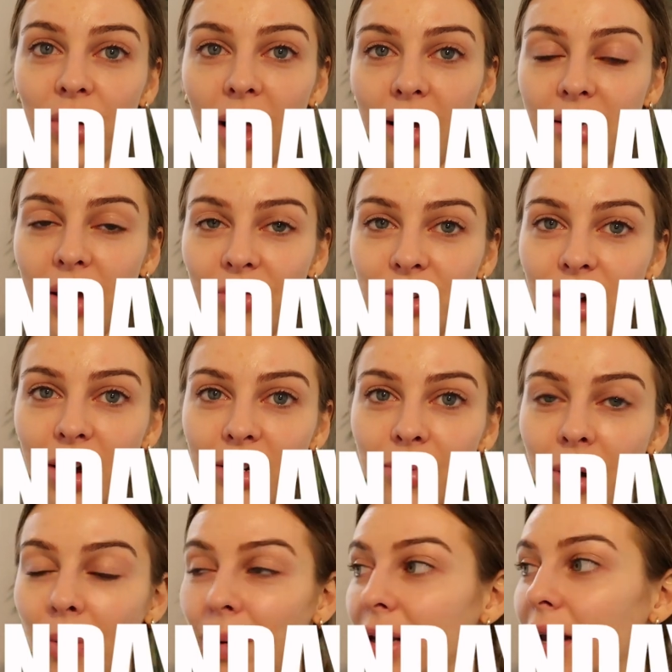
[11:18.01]
Realize I haven't talked
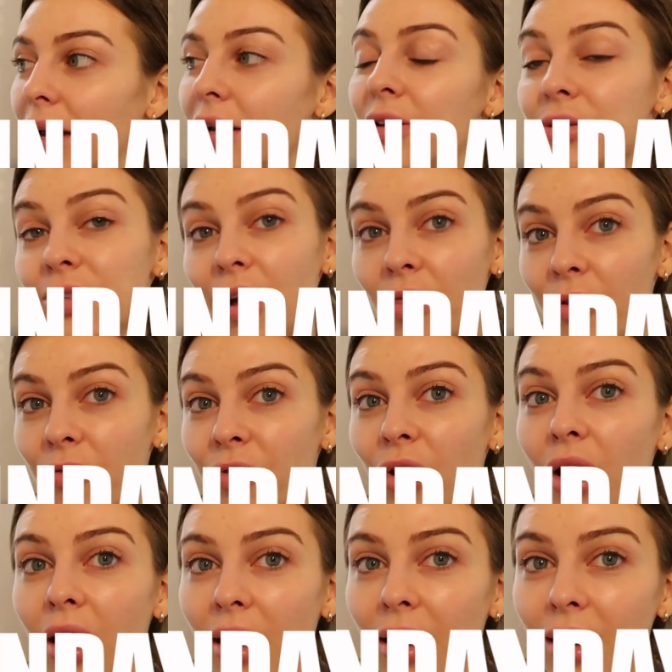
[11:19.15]
about my nails on the
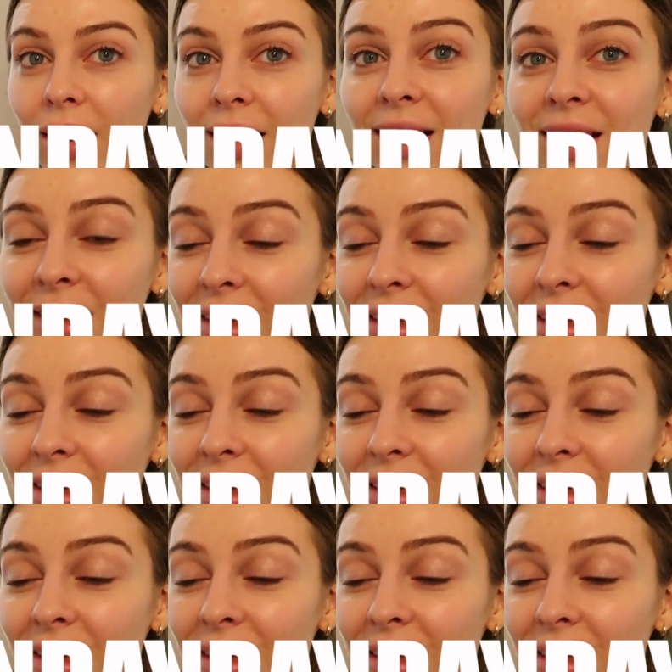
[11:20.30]
vlog,